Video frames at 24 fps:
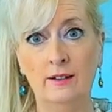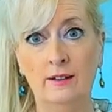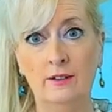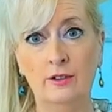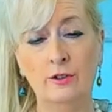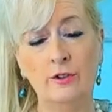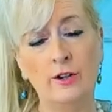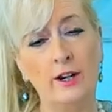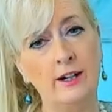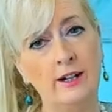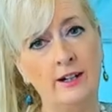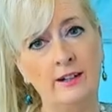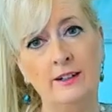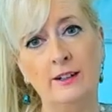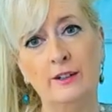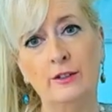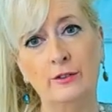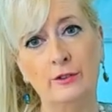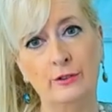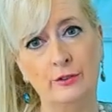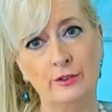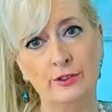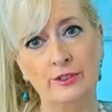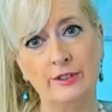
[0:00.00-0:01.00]
creating
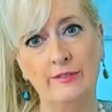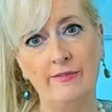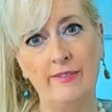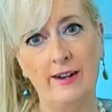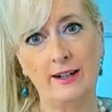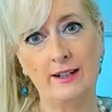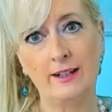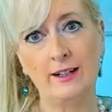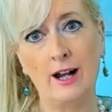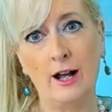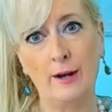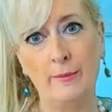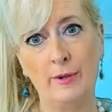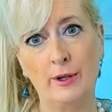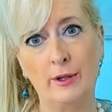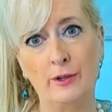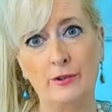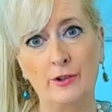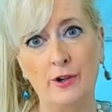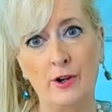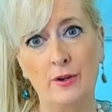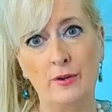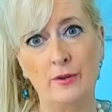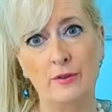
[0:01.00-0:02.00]
inclusive economic
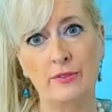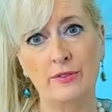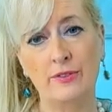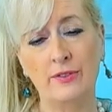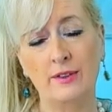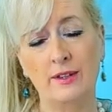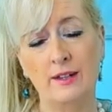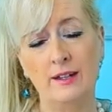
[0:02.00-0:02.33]
growth.